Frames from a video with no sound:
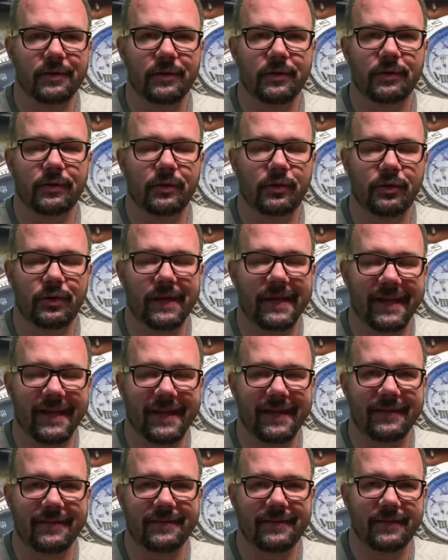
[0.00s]

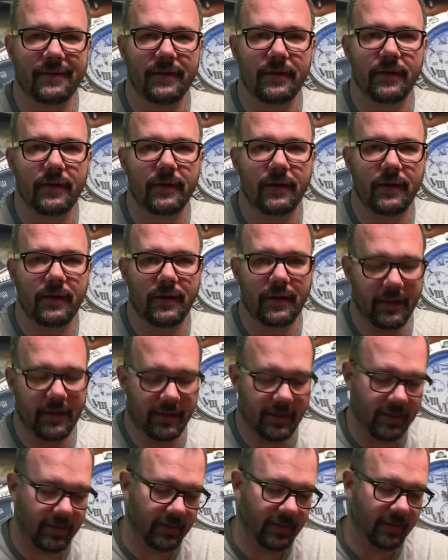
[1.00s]
create
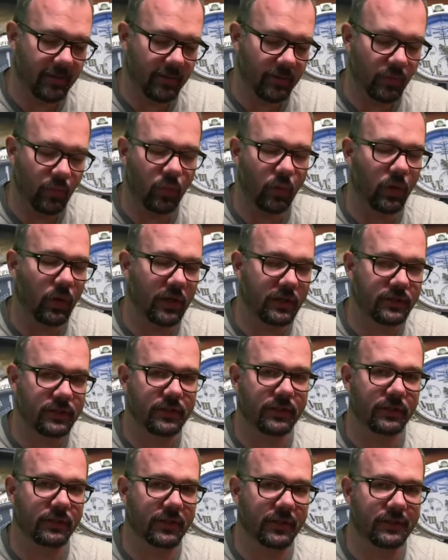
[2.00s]
a watch
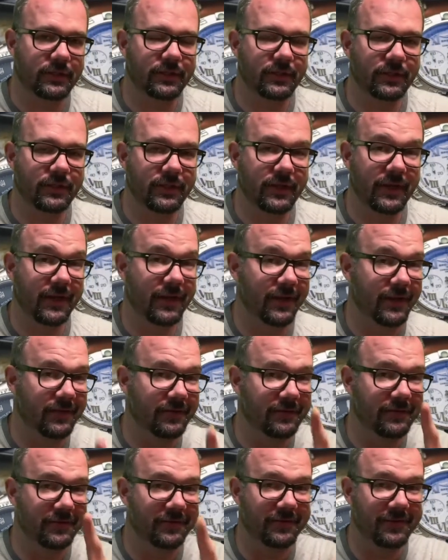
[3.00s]
collection
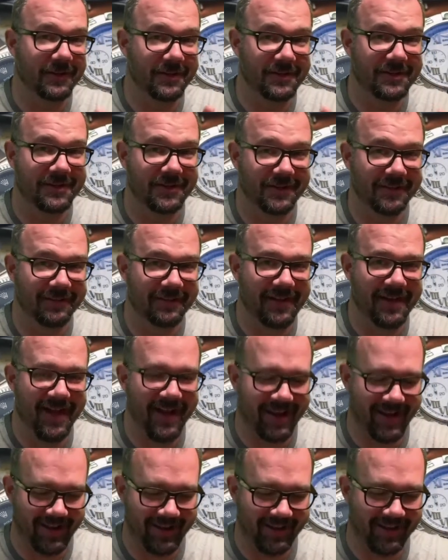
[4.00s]
and addiction.
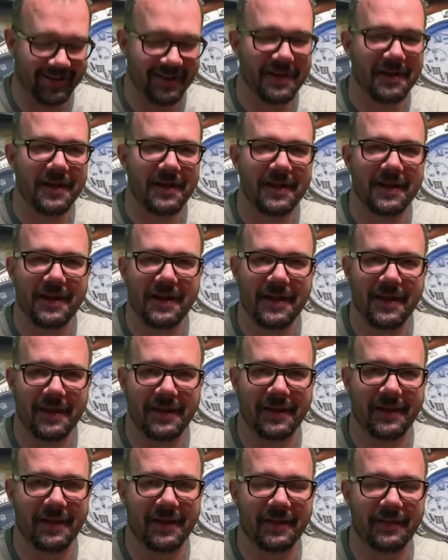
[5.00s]

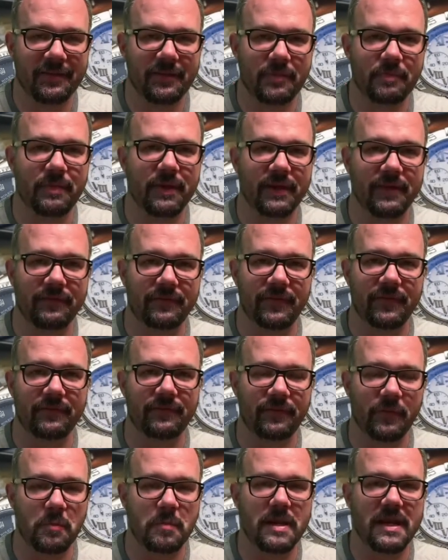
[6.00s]
And the benefit
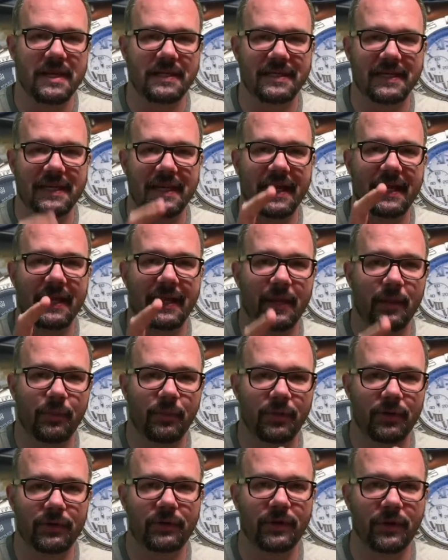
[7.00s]
for me to get him
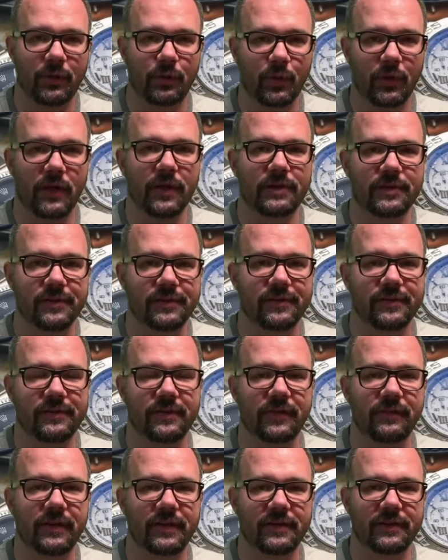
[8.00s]
hooked on watches is
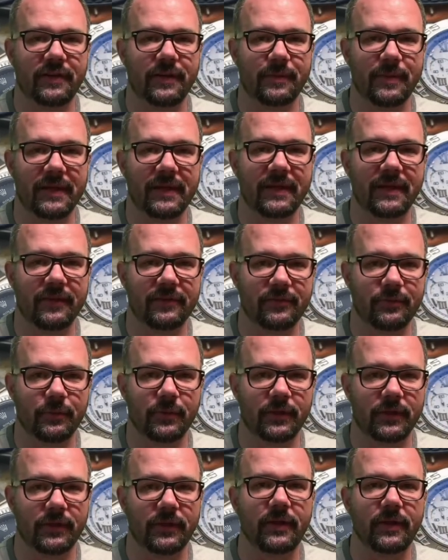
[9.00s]
every time he gets
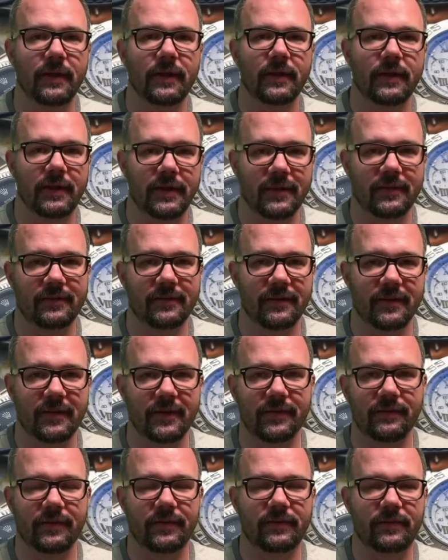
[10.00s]
one, he's going to
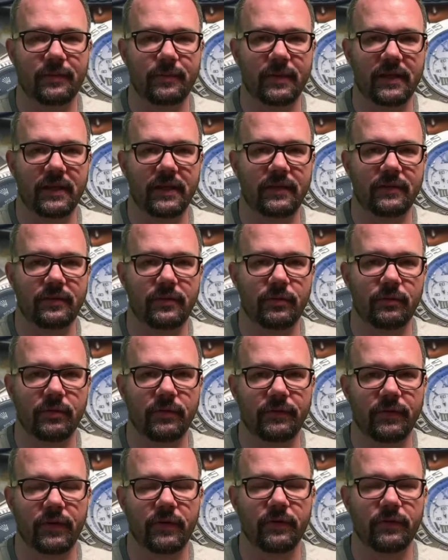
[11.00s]
give it to me to
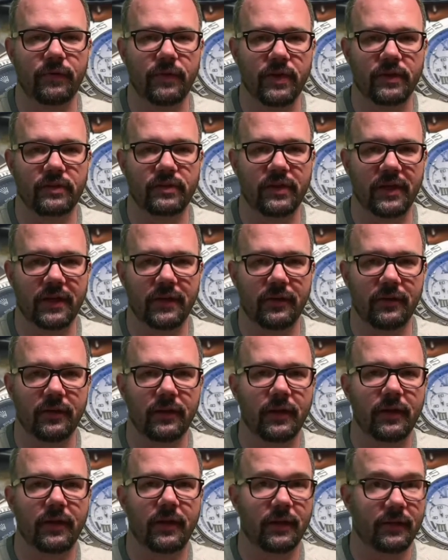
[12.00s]
review for the channel.
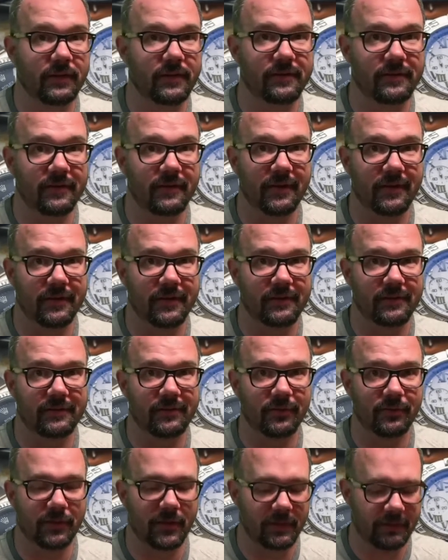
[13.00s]
At least I think
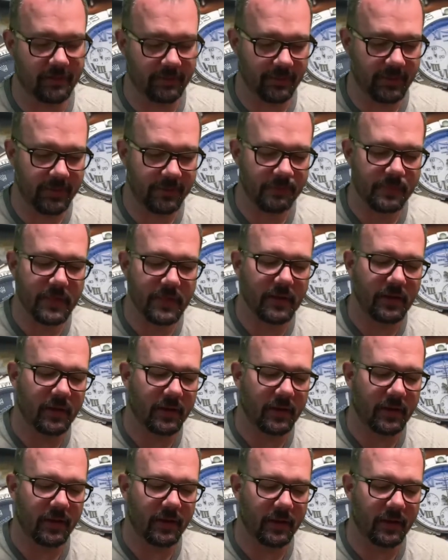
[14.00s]
so, right, Timmy?
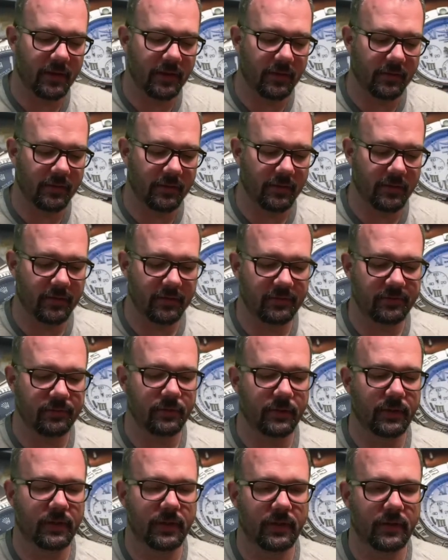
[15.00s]
And this
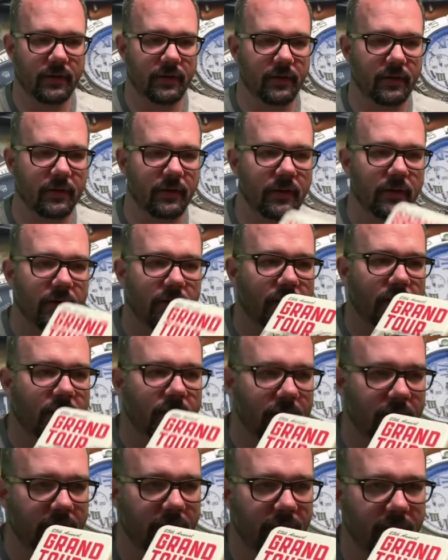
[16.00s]
one here
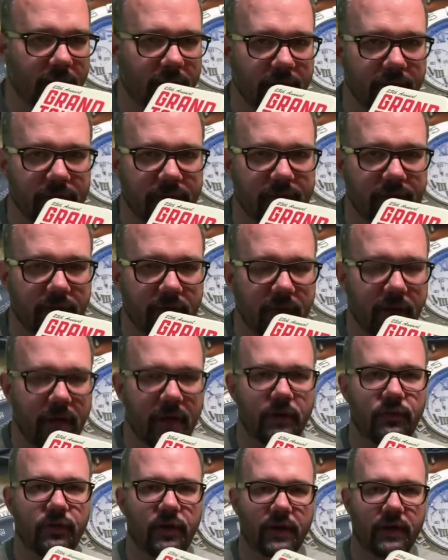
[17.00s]
is,
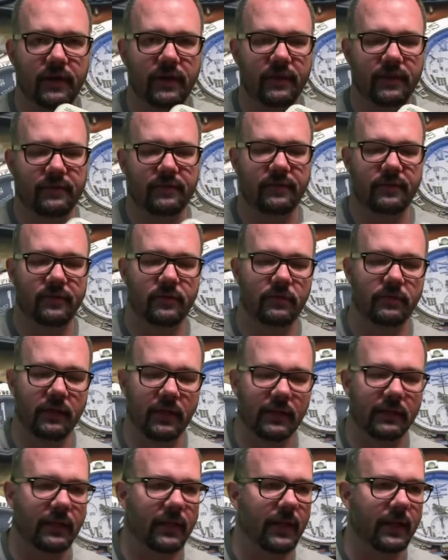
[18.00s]
Adrian guessed this
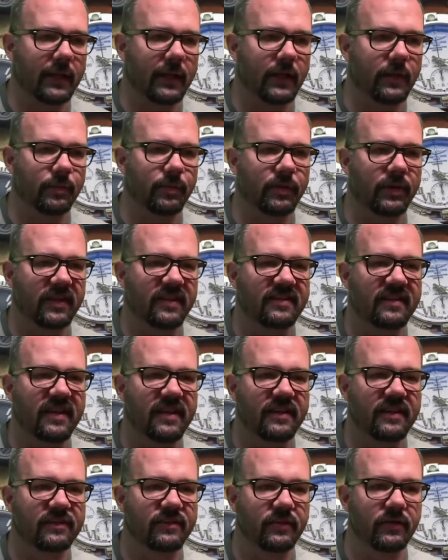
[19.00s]
correctly. I kind of put a
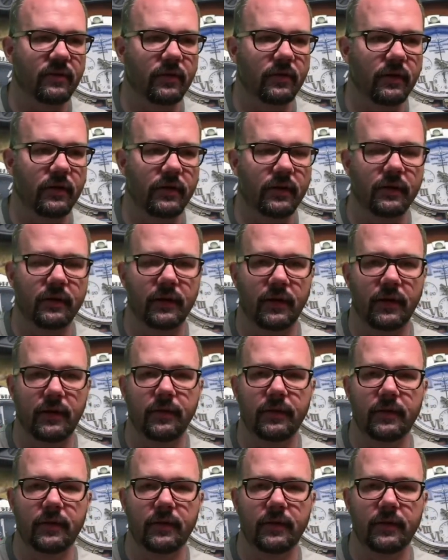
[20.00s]
teaser on